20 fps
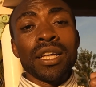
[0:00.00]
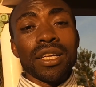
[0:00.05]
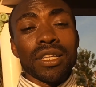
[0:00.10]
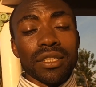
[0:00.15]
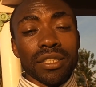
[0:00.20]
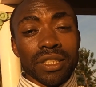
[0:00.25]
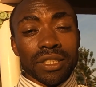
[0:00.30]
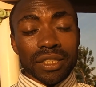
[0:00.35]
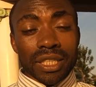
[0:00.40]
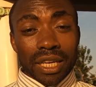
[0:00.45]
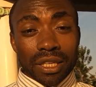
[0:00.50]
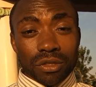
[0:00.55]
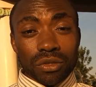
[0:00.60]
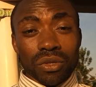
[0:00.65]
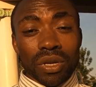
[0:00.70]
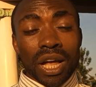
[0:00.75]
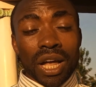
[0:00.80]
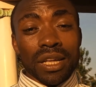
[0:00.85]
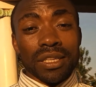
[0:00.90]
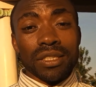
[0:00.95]
detect
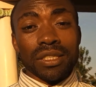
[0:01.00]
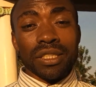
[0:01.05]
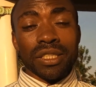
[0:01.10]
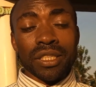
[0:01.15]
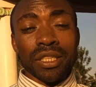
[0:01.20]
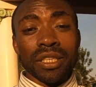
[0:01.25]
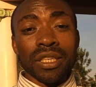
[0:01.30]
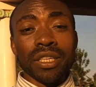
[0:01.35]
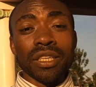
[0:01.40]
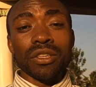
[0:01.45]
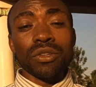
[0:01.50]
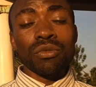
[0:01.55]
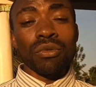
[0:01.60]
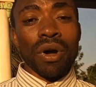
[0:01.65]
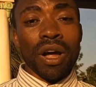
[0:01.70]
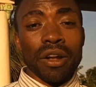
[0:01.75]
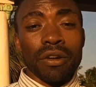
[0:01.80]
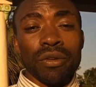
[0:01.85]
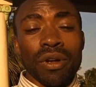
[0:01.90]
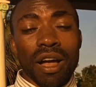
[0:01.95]
you as
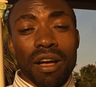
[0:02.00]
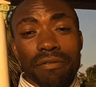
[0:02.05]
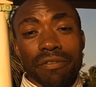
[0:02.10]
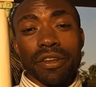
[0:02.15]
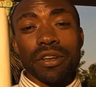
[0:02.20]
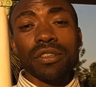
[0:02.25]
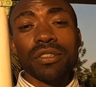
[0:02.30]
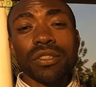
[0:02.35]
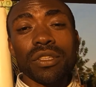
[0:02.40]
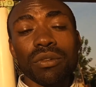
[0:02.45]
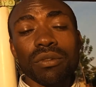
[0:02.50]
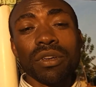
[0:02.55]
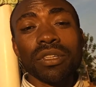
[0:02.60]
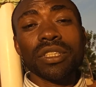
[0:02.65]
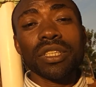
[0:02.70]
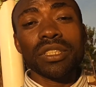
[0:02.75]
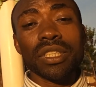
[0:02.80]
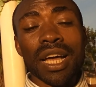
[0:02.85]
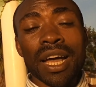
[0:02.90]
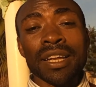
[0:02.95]
you have erased the
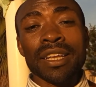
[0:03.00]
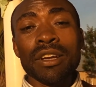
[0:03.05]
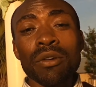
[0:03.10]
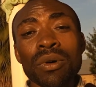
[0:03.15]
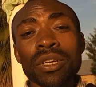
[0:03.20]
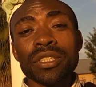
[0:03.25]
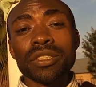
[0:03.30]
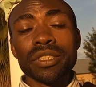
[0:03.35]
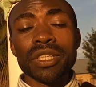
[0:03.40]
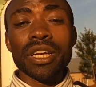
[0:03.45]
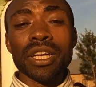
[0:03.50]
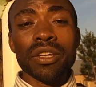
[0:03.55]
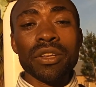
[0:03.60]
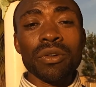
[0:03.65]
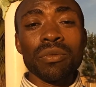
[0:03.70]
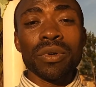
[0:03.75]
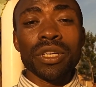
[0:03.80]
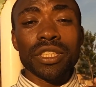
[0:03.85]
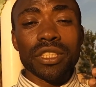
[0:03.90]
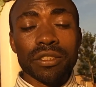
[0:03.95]
content, and they won't tell
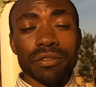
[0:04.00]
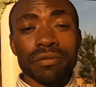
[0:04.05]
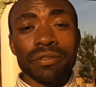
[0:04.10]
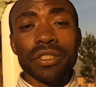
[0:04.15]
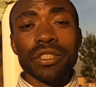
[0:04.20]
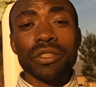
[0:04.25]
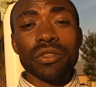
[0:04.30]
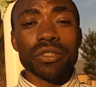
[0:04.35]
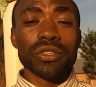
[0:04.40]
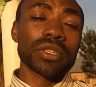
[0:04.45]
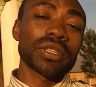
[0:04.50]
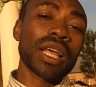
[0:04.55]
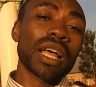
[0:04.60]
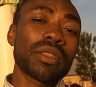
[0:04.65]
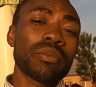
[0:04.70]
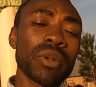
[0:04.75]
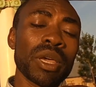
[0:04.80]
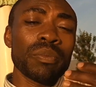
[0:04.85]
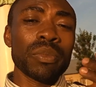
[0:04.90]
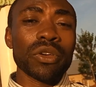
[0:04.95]
you which videos
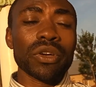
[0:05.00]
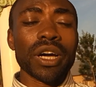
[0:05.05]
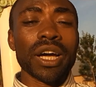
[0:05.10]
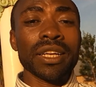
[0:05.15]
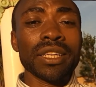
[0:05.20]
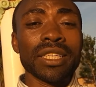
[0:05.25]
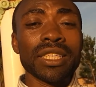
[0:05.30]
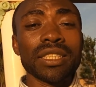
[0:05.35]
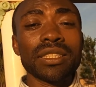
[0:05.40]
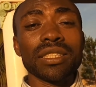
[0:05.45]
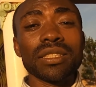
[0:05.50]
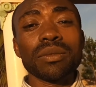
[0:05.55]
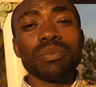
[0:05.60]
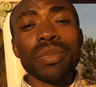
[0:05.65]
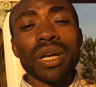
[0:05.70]
that maybe you can delete it.